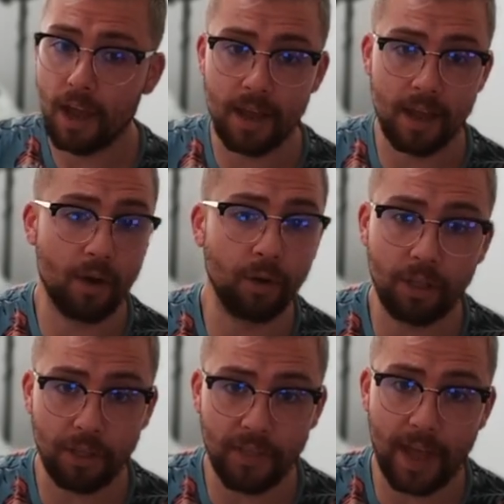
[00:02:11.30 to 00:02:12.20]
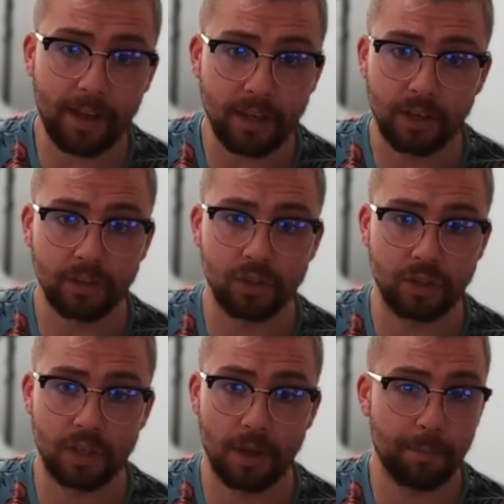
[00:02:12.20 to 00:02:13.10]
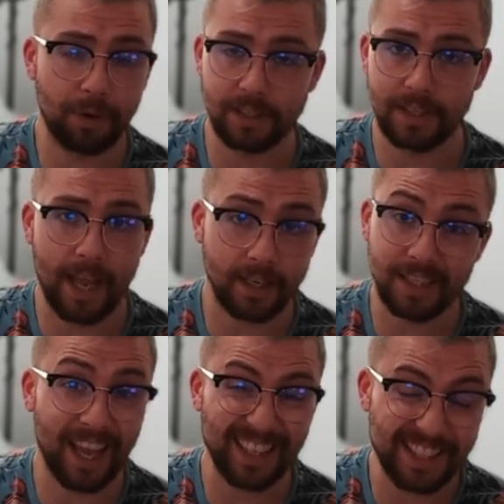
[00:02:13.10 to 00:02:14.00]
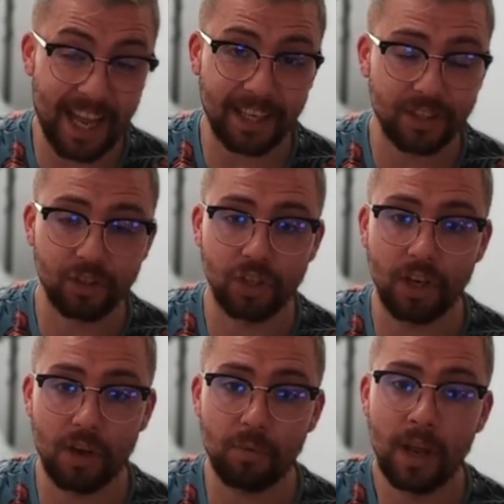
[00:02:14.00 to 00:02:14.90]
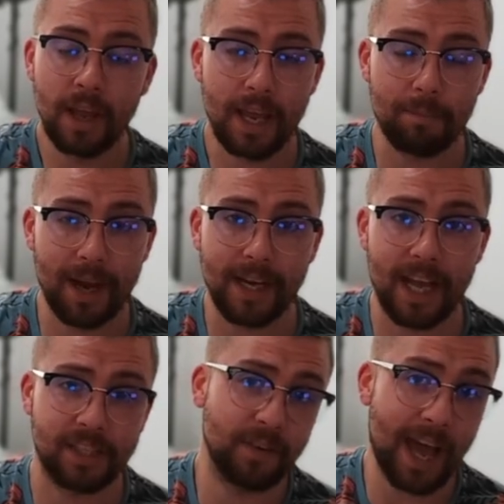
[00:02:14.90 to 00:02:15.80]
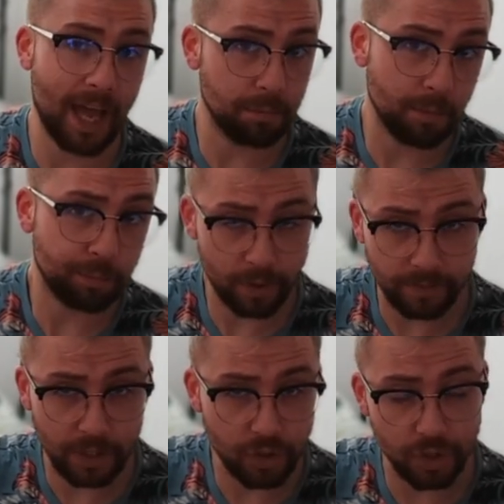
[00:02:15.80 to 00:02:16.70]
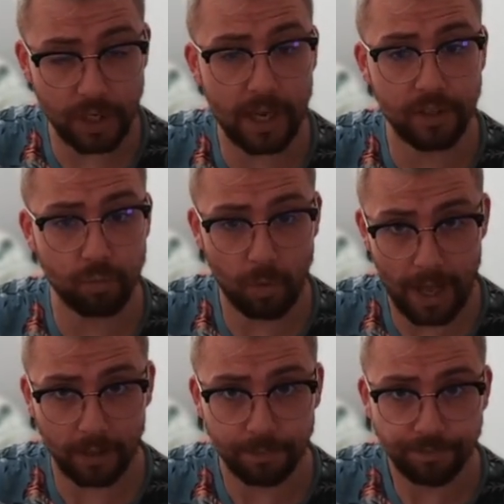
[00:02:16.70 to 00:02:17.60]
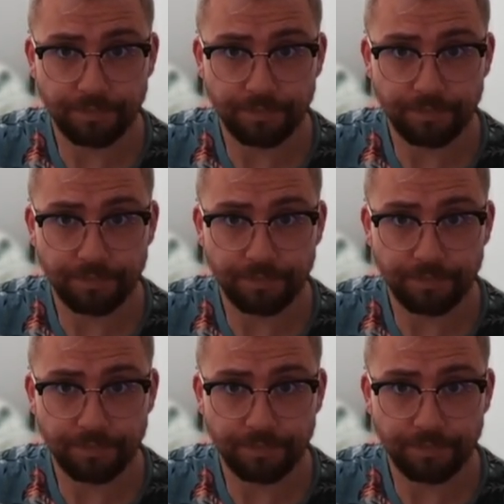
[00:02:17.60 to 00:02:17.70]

Other than that, you can just press next, next, next as you do. It might ask for admin privileges as well.